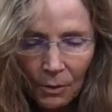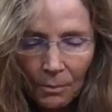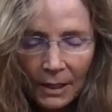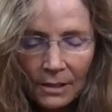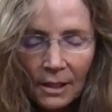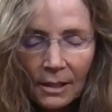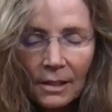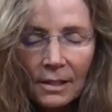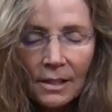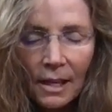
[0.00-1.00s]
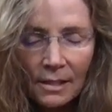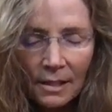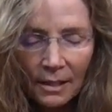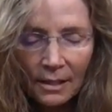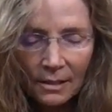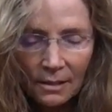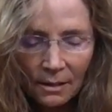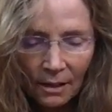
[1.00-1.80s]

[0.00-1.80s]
the basic necessities